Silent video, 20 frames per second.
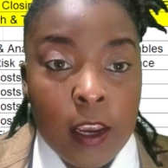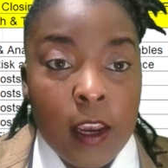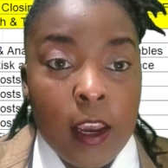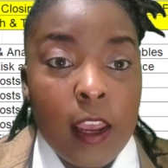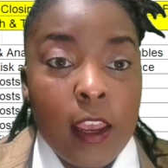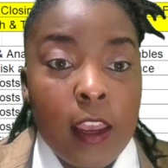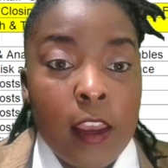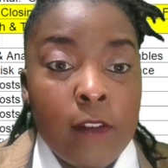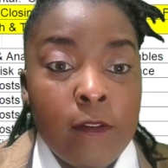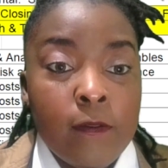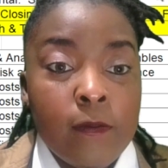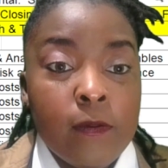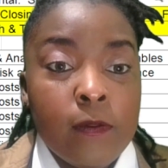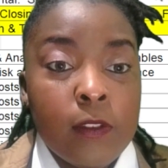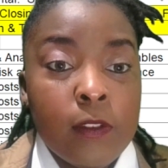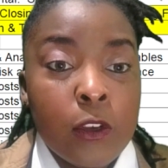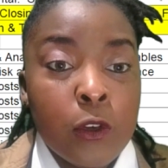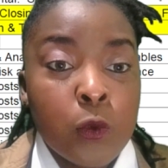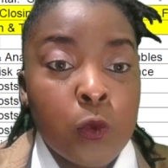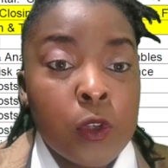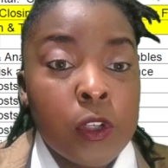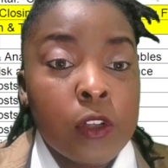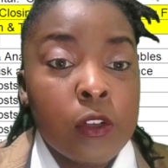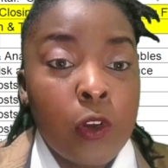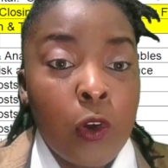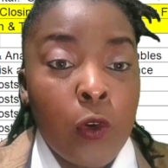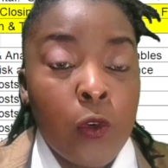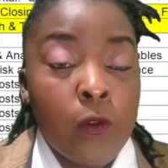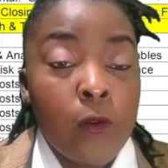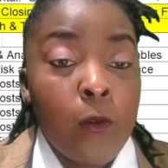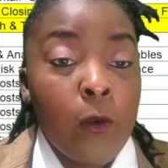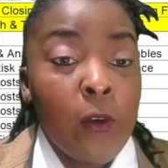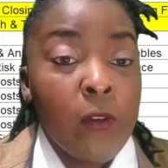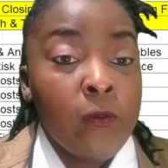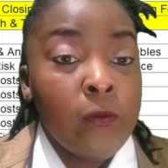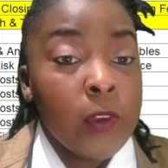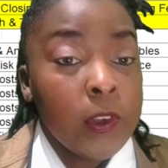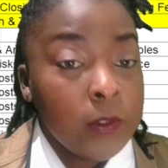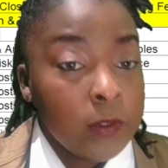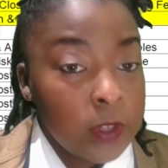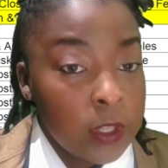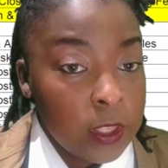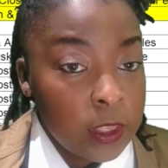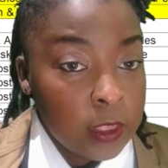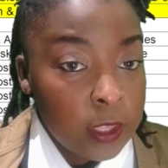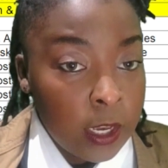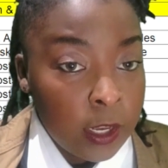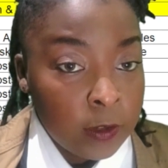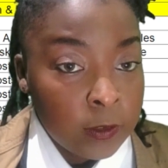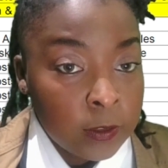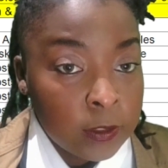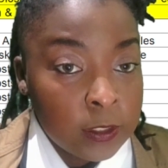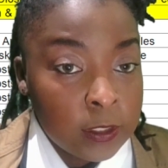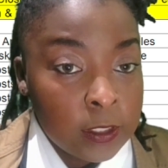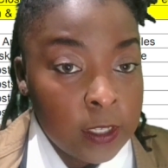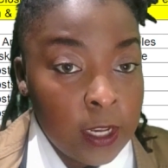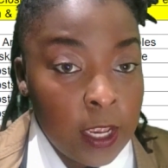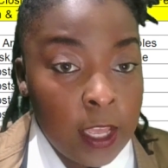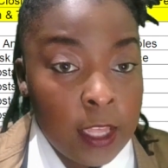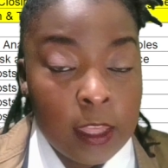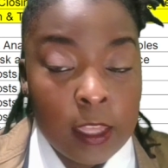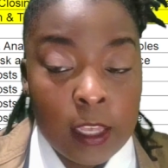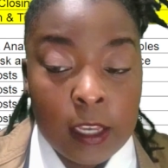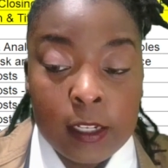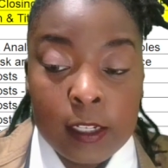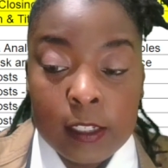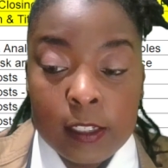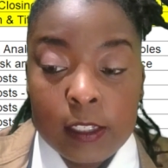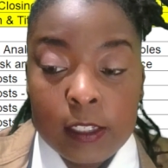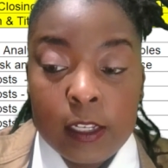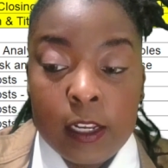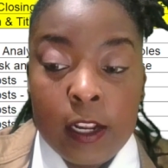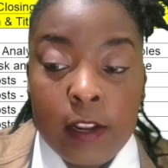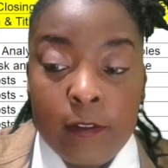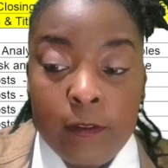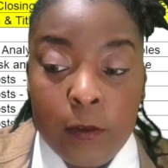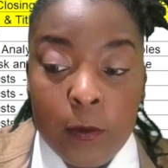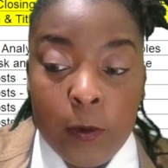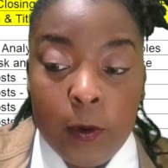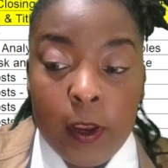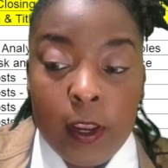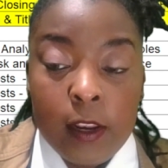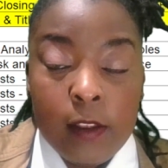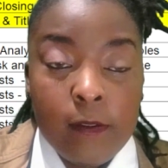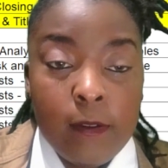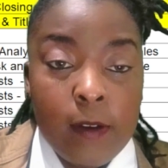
if it was sold for 15,000 and not necessarily for $85,000